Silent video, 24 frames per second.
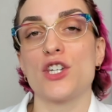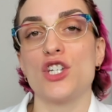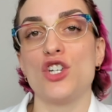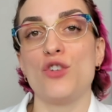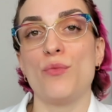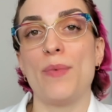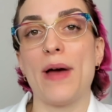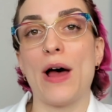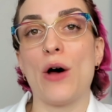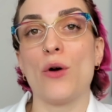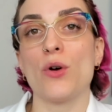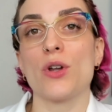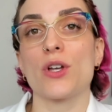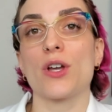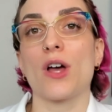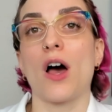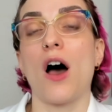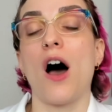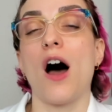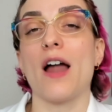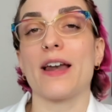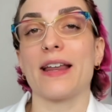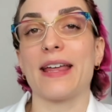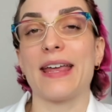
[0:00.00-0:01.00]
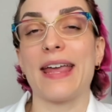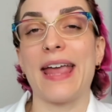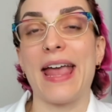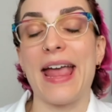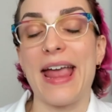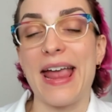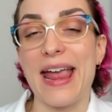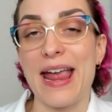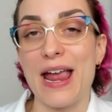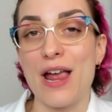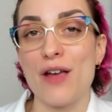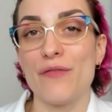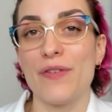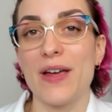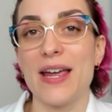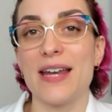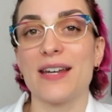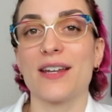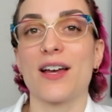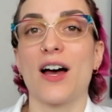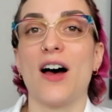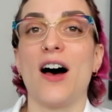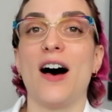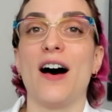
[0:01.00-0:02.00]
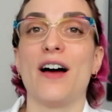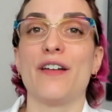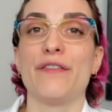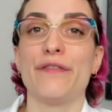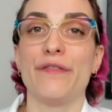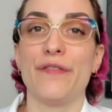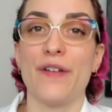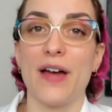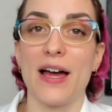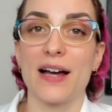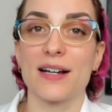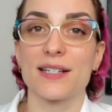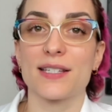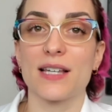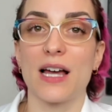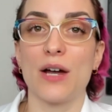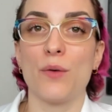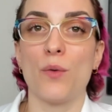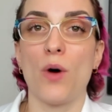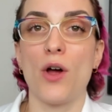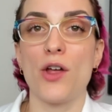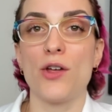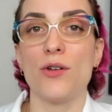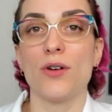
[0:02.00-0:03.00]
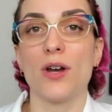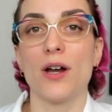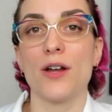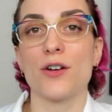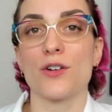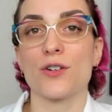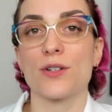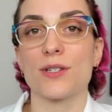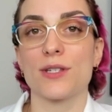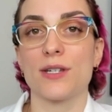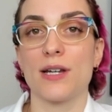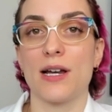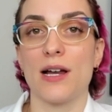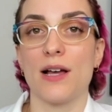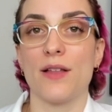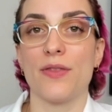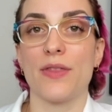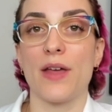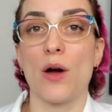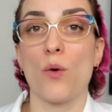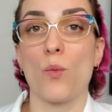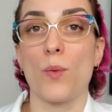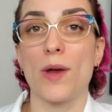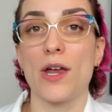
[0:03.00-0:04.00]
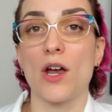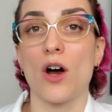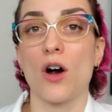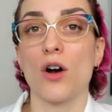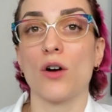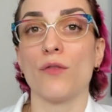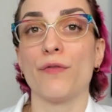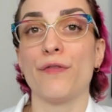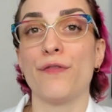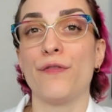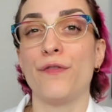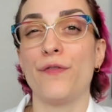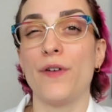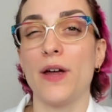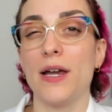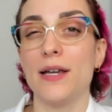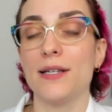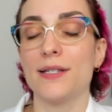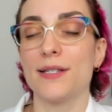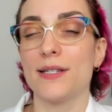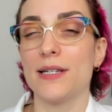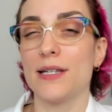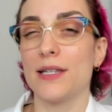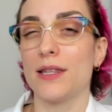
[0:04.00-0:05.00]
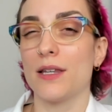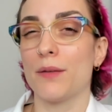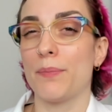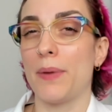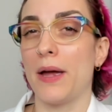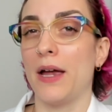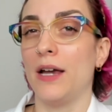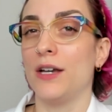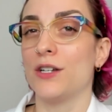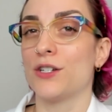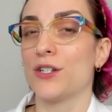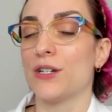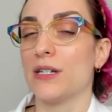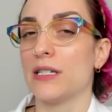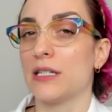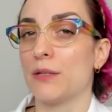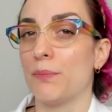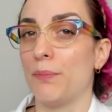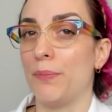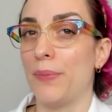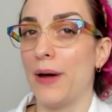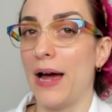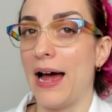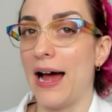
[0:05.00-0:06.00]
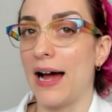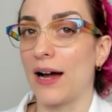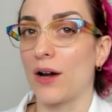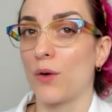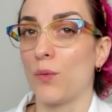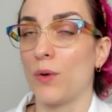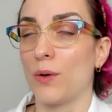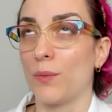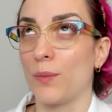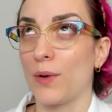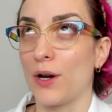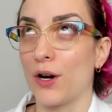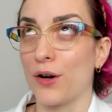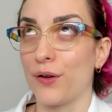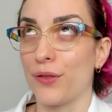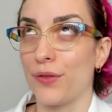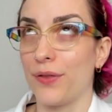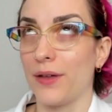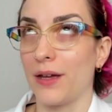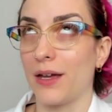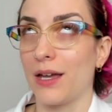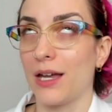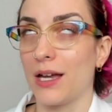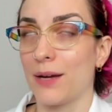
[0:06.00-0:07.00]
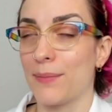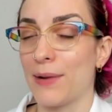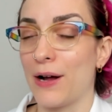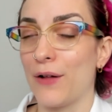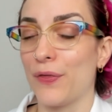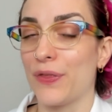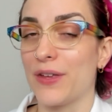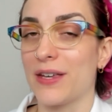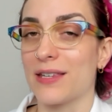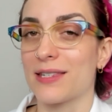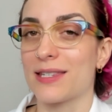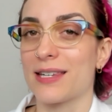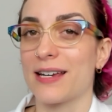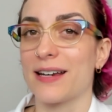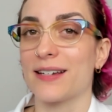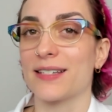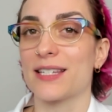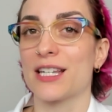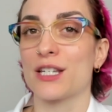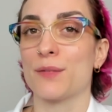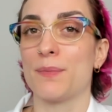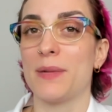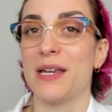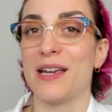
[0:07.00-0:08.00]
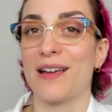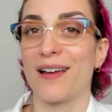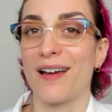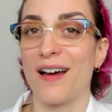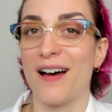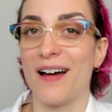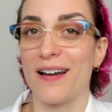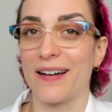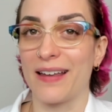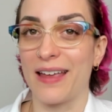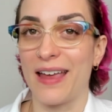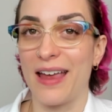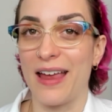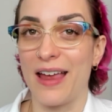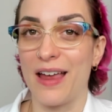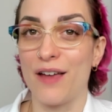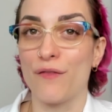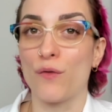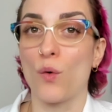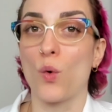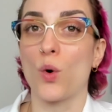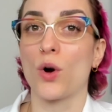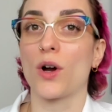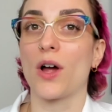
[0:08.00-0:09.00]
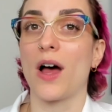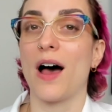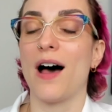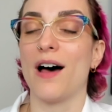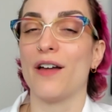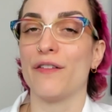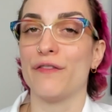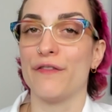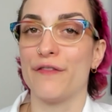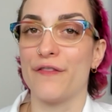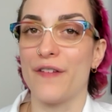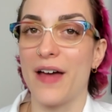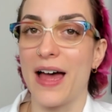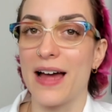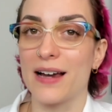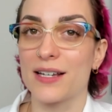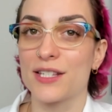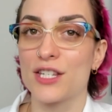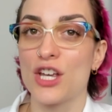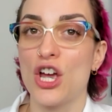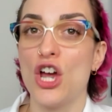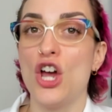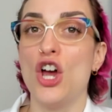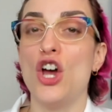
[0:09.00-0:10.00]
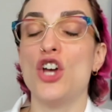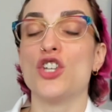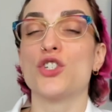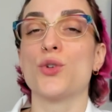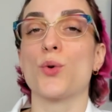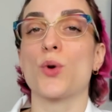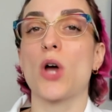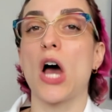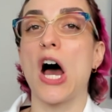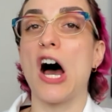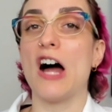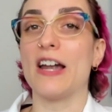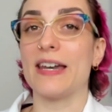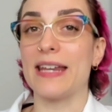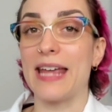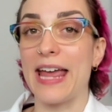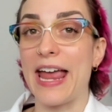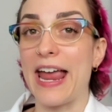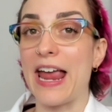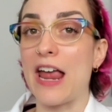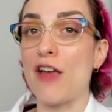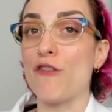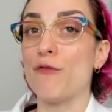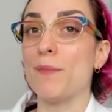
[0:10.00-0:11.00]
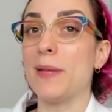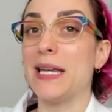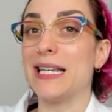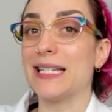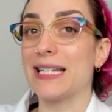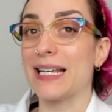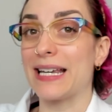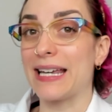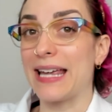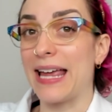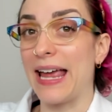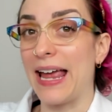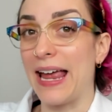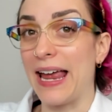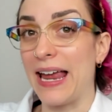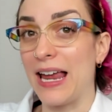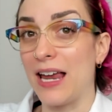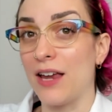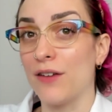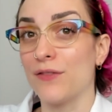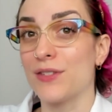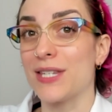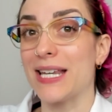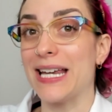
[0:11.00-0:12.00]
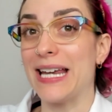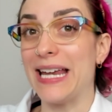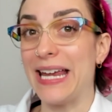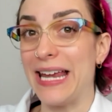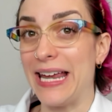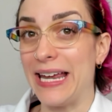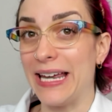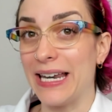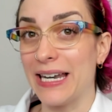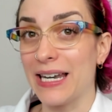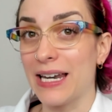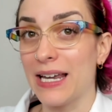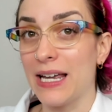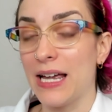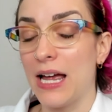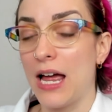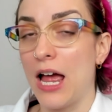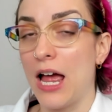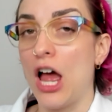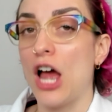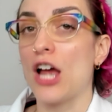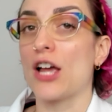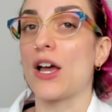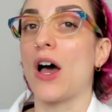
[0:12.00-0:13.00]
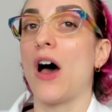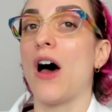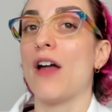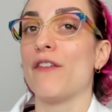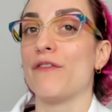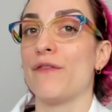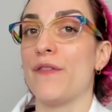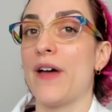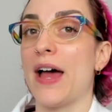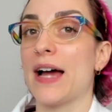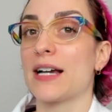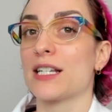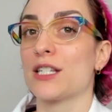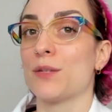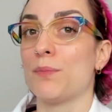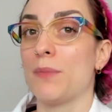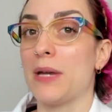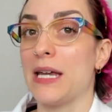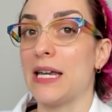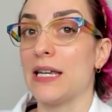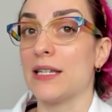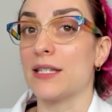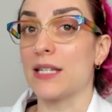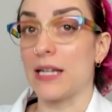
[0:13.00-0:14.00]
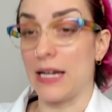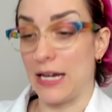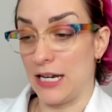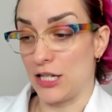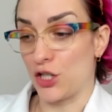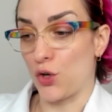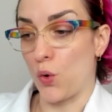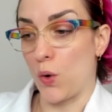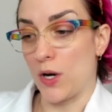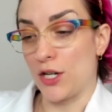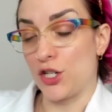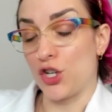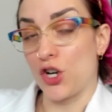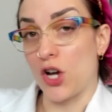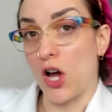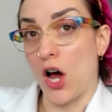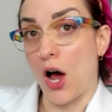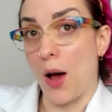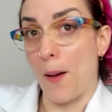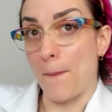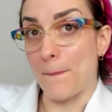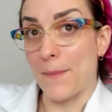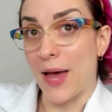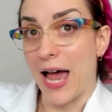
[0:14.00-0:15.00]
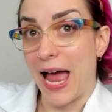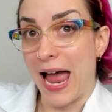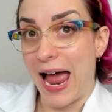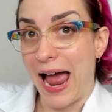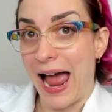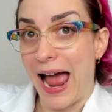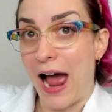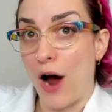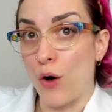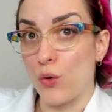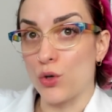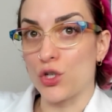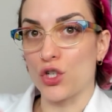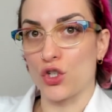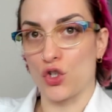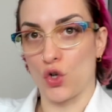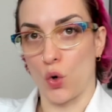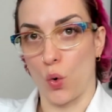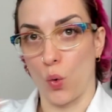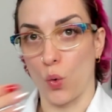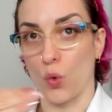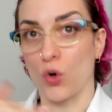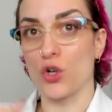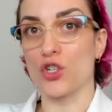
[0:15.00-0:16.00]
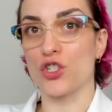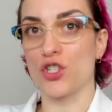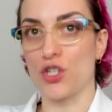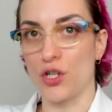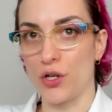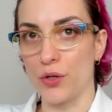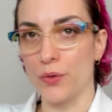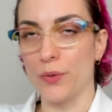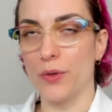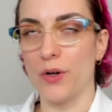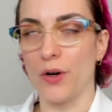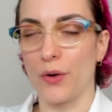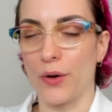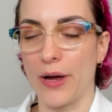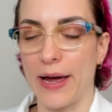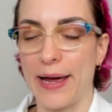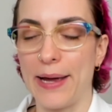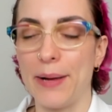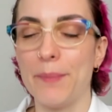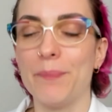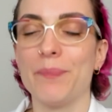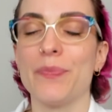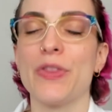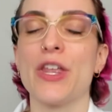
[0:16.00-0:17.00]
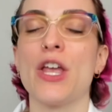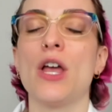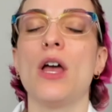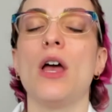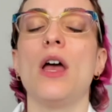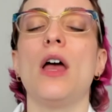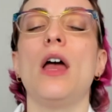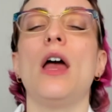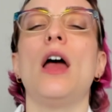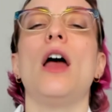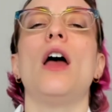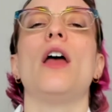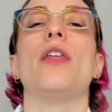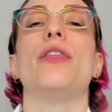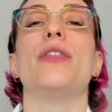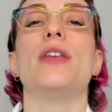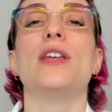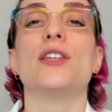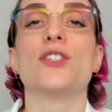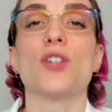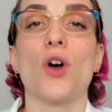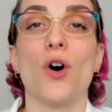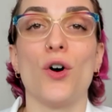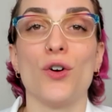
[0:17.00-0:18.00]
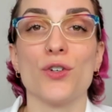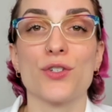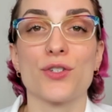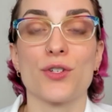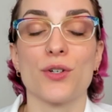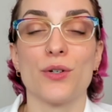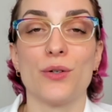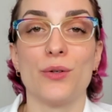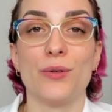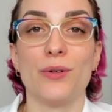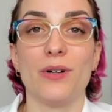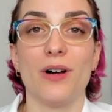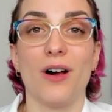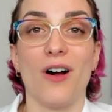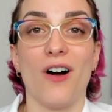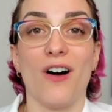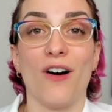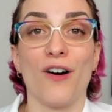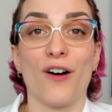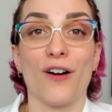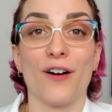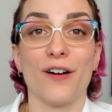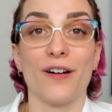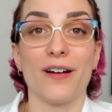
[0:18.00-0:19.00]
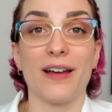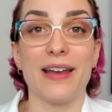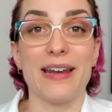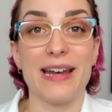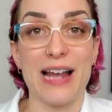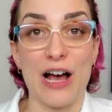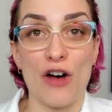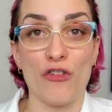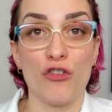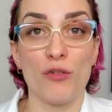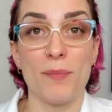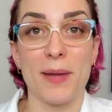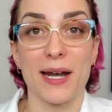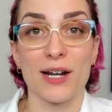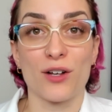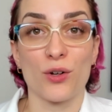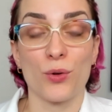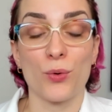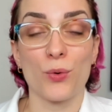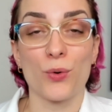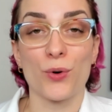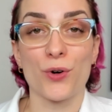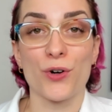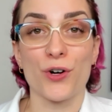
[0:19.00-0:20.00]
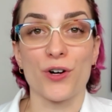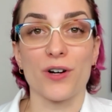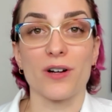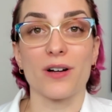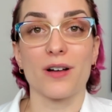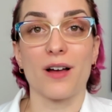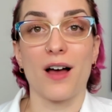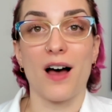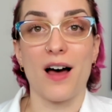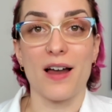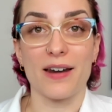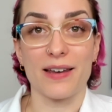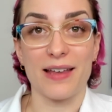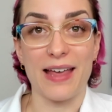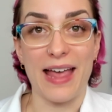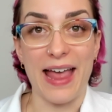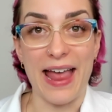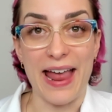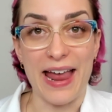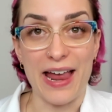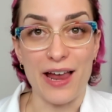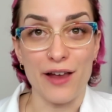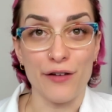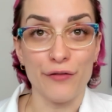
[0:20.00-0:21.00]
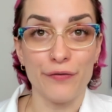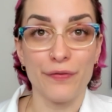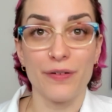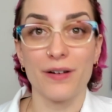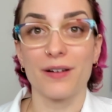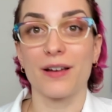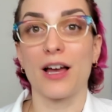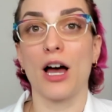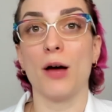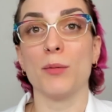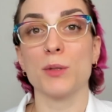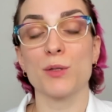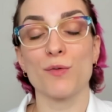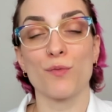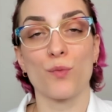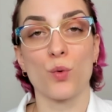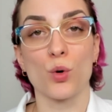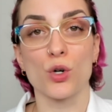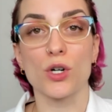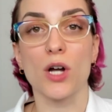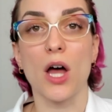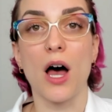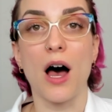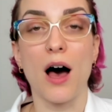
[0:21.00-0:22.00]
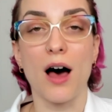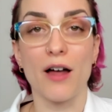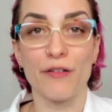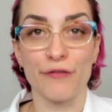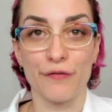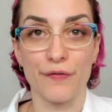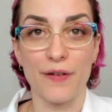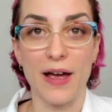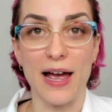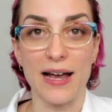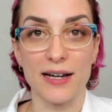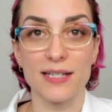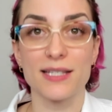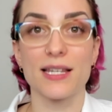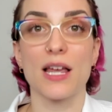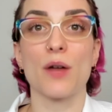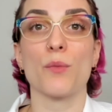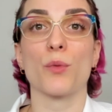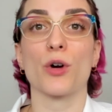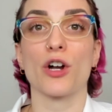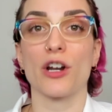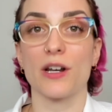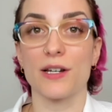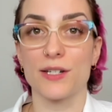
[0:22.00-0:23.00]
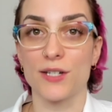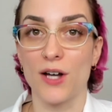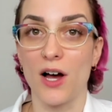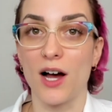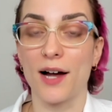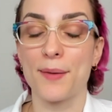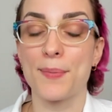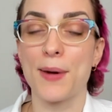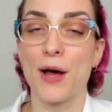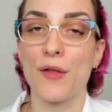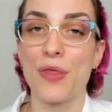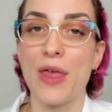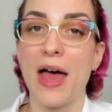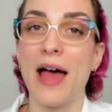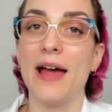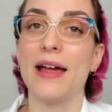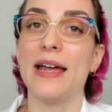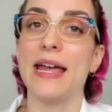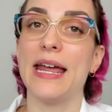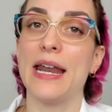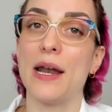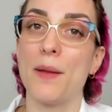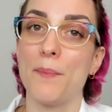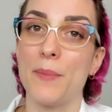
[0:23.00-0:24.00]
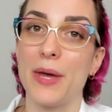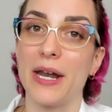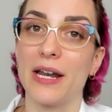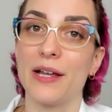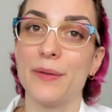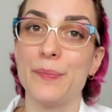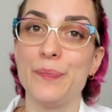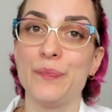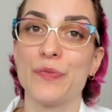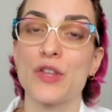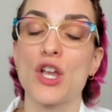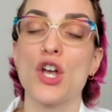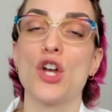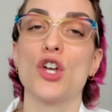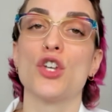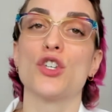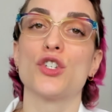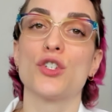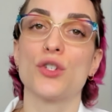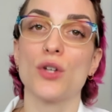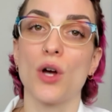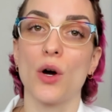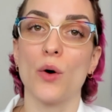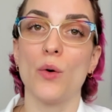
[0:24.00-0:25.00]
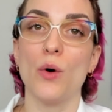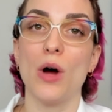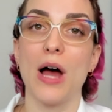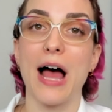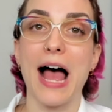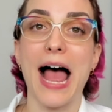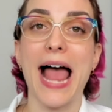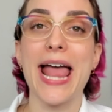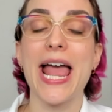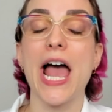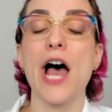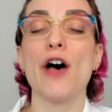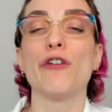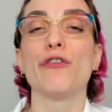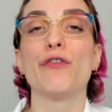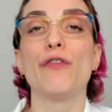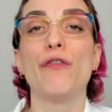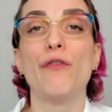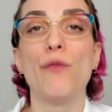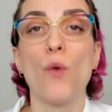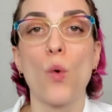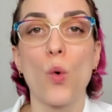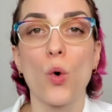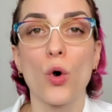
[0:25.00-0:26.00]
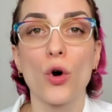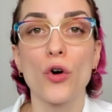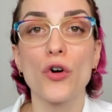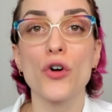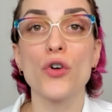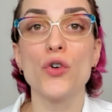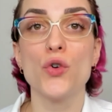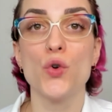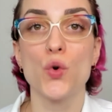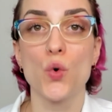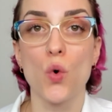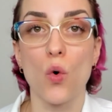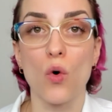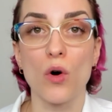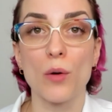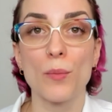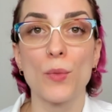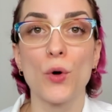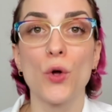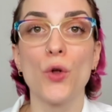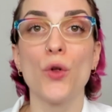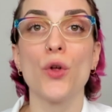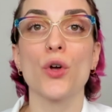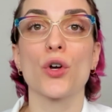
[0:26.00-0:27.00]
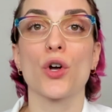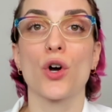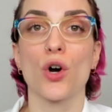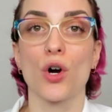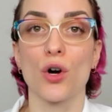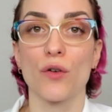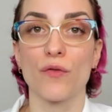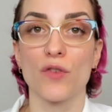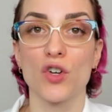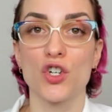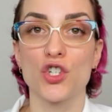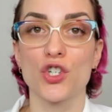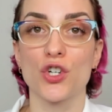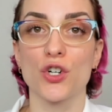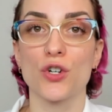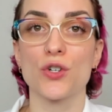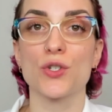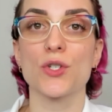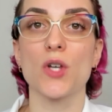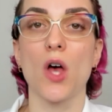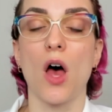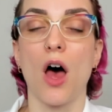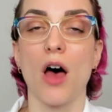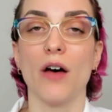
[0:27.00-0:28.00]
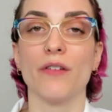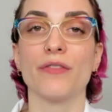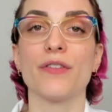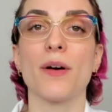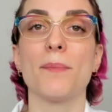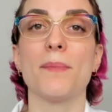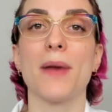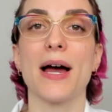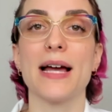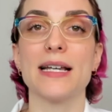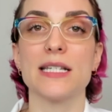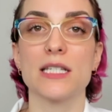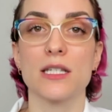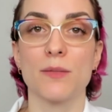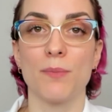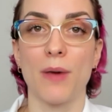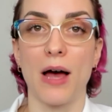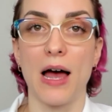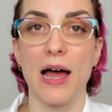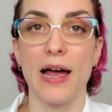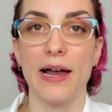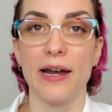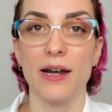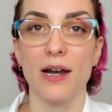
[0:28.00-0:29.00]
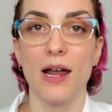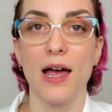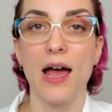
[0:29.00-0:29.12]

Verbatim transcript: to you about concave and convex, I want you to understand that we are facing the patient's back when we are thinking about these things as being concave or convex. So concave means it caves in. Convex means it's going to come out towards you, okay? These also are in alphabetical order. Concave comes before convex, and we're going to talk about that in a minute. So I have four normal curvatures of my spine.